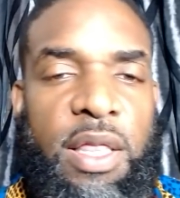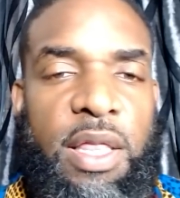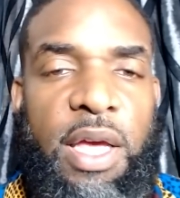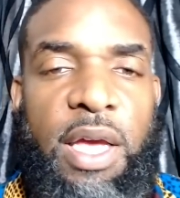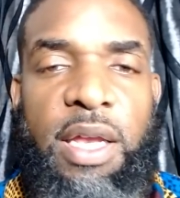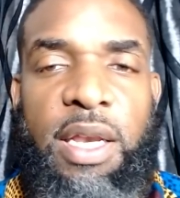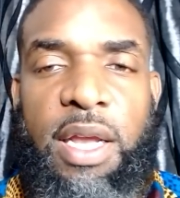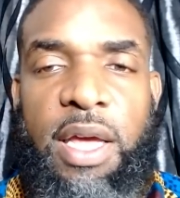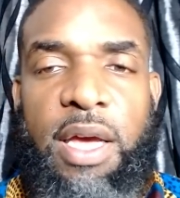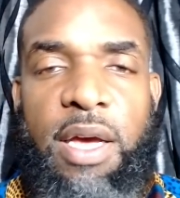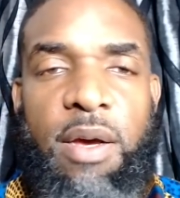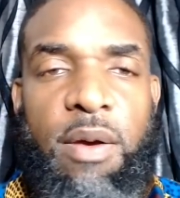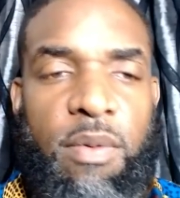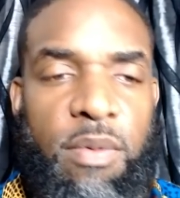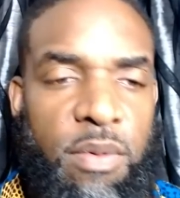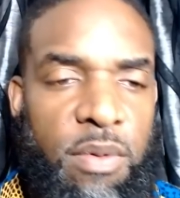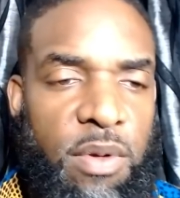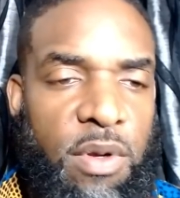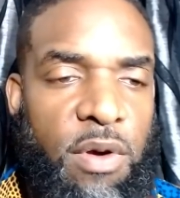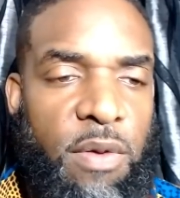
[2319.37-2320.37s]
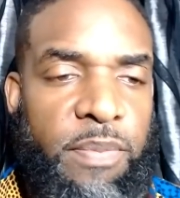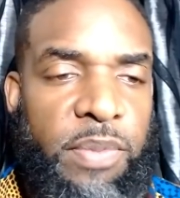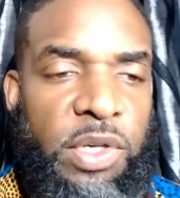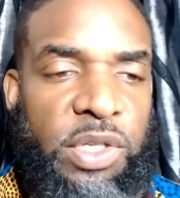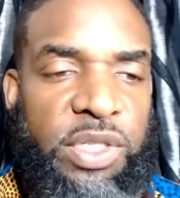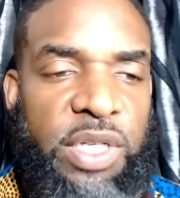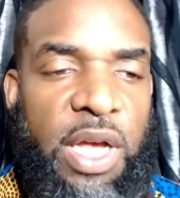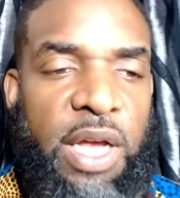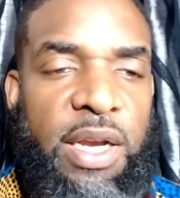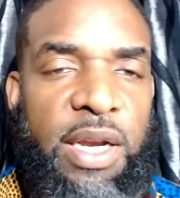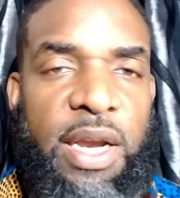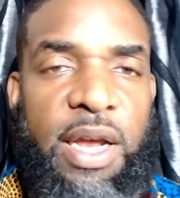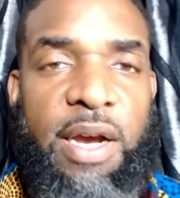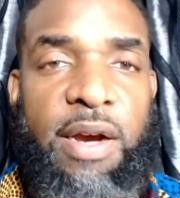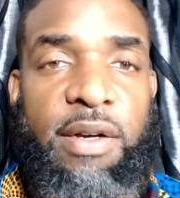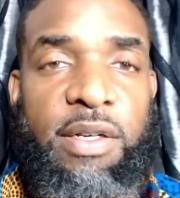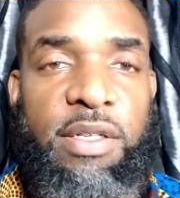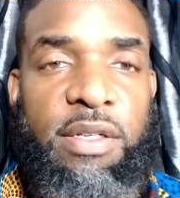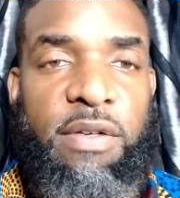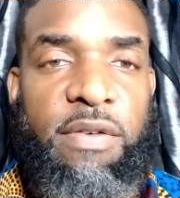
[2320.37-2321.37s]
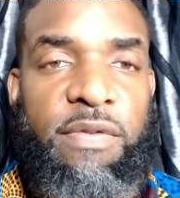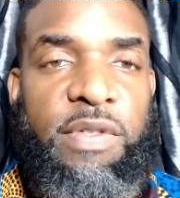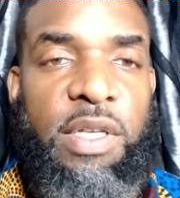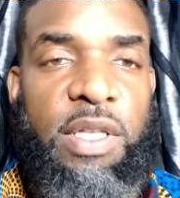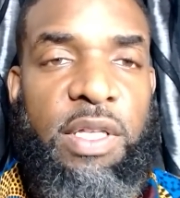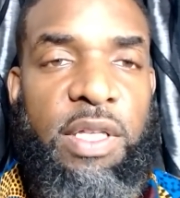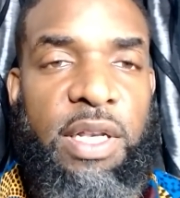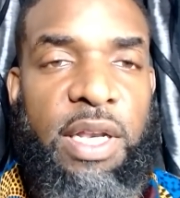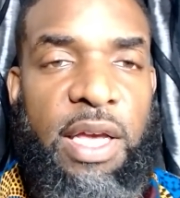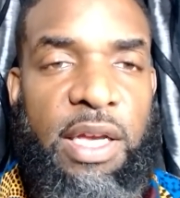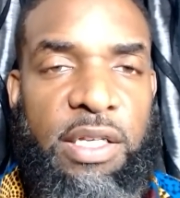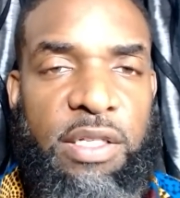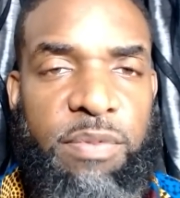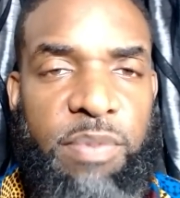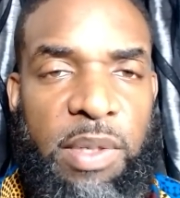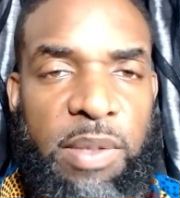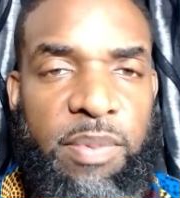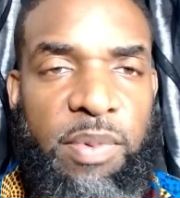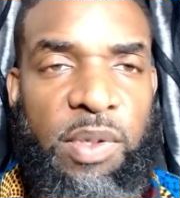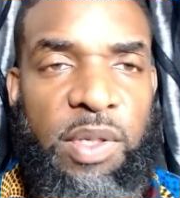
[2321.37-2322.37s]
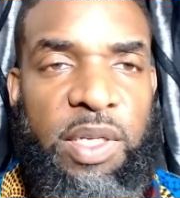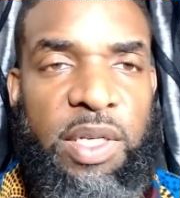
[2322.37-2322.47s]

they now go push that narrative to the next people